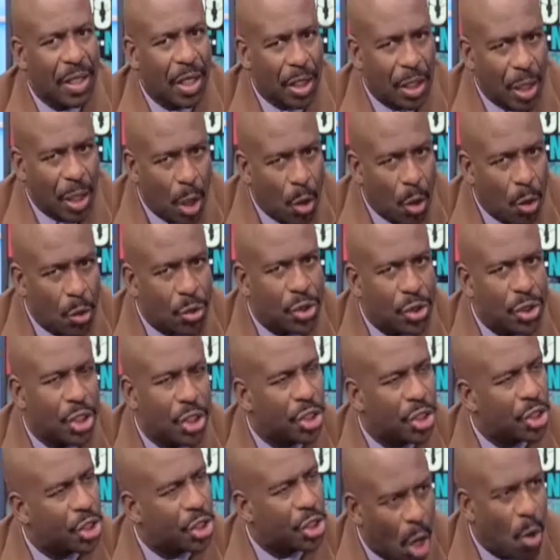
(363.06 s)
to close
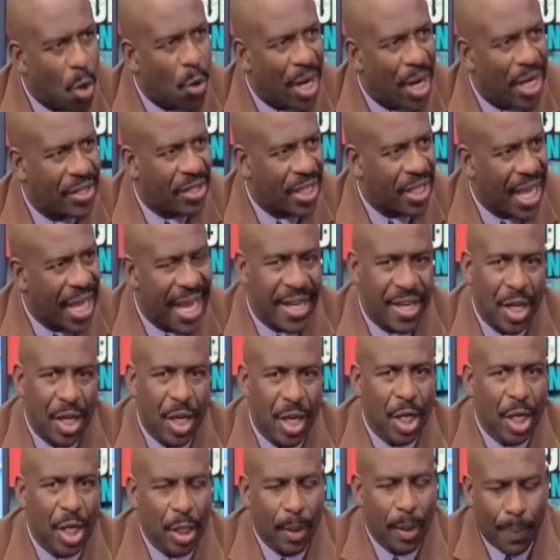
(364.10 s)
the show at the end.
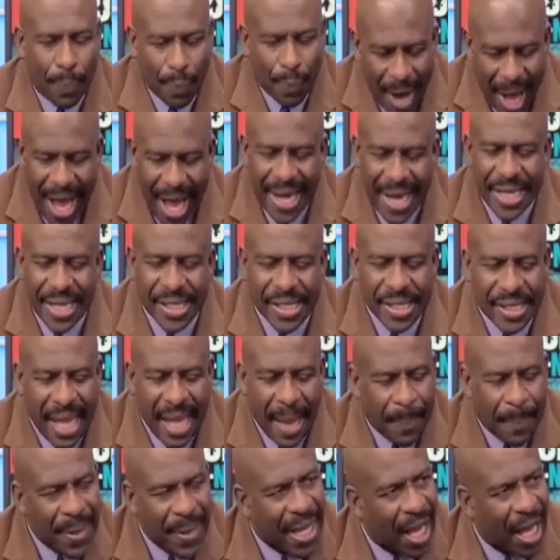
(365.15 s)
LeBron is
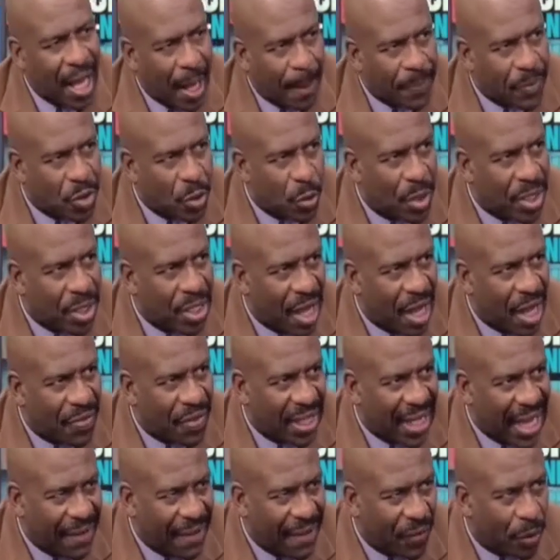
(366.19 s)
stepping up to
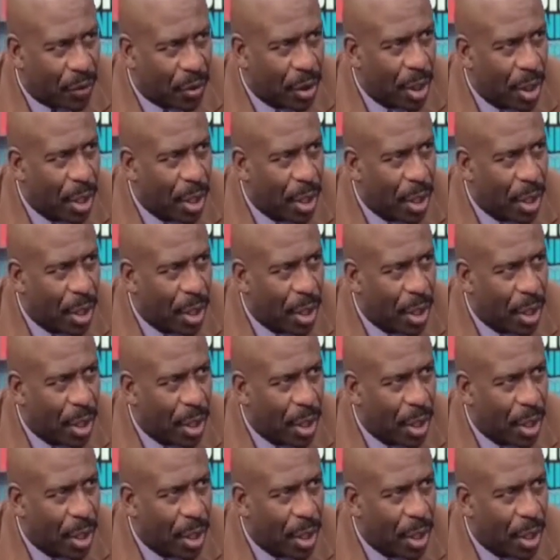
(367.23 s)
another level.